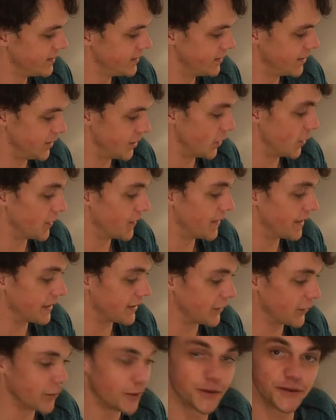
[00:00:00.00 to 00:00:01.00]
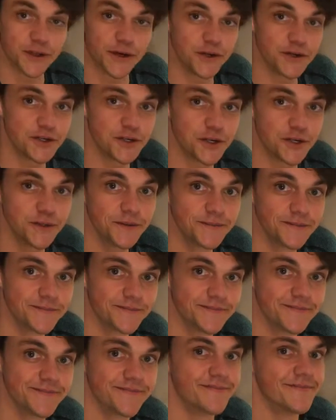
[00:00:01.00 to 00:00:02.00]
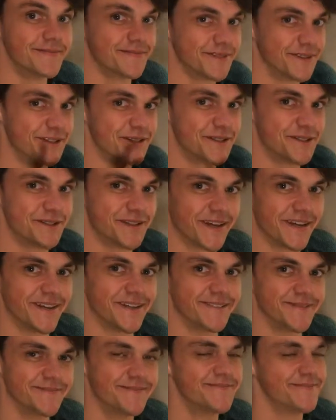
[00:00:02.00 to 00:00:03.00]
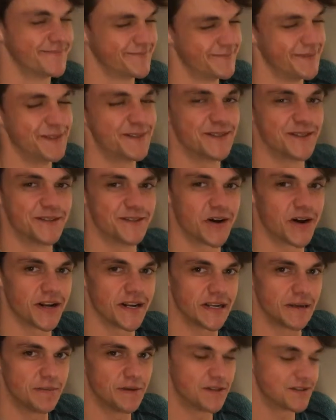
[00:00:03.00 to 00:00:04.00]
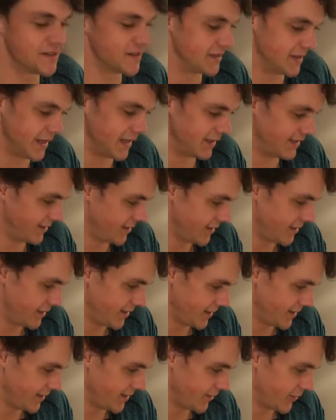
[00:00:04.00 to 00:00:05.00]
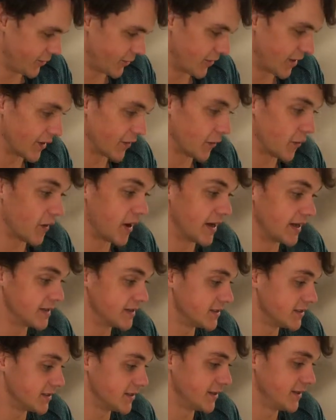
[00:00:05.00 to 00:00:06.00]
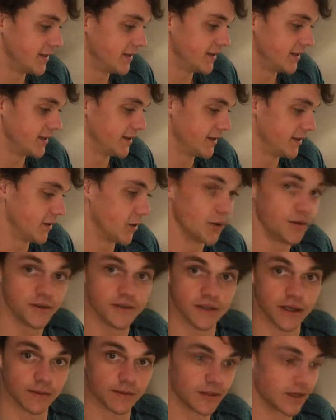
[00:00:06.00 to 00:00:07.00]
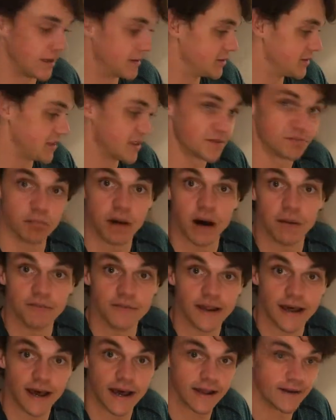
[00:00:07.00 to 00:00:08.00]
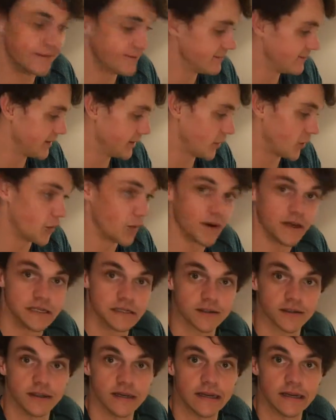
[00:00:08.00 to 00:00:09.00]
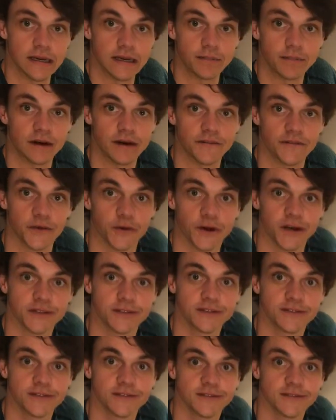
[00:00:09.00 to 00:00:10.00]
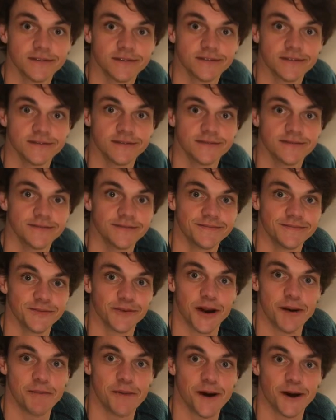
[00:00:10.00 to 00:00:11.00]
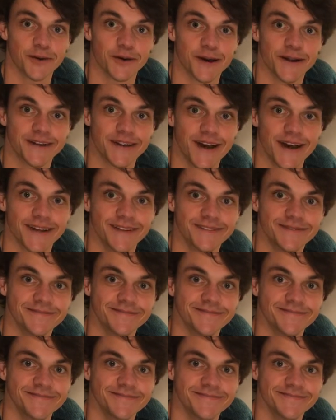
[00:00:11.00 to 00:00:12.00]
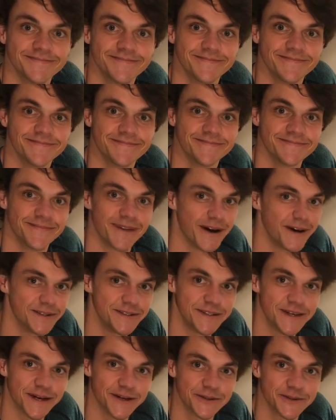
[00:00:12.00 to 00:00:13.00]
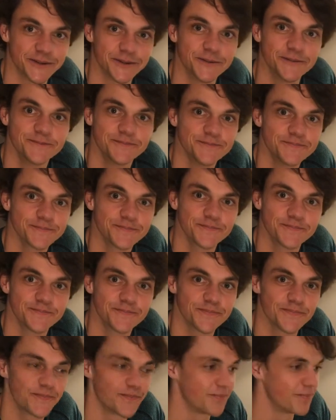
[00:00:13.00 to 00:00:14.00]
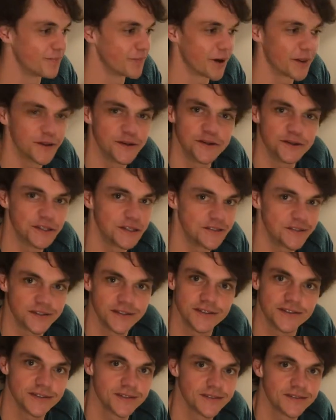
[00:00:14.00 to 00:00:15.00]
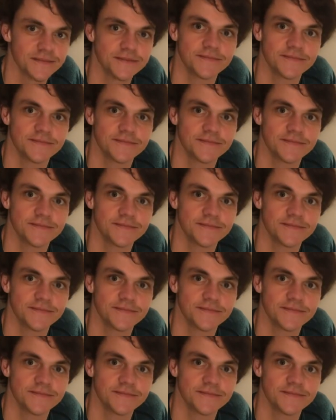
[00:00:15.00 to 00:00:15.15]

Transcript: You know what they're called, don't you? I just said it. Mr. Tidy and Mr. Neat. Or otherwise known sometimes as Mum, Dad. They're always cleaning up after us. Grandma, Granddad. Auntie, Uncle. Brothers, sisters.